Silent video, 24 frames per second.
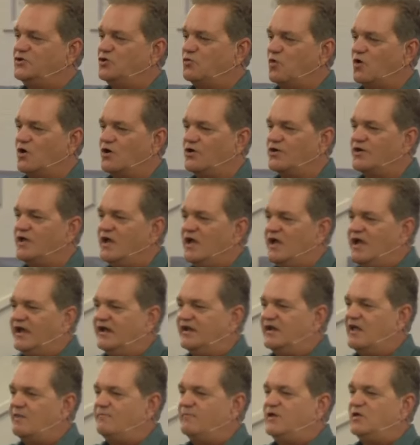your word
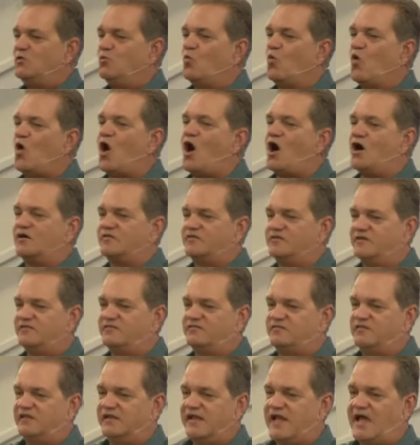and let me walk
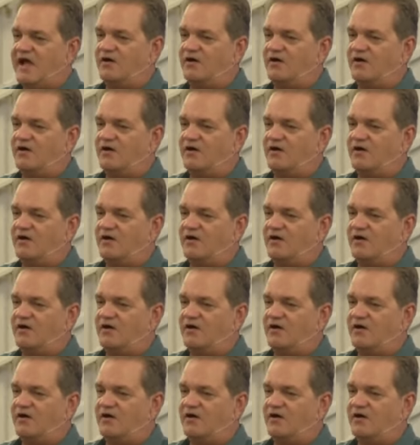this thing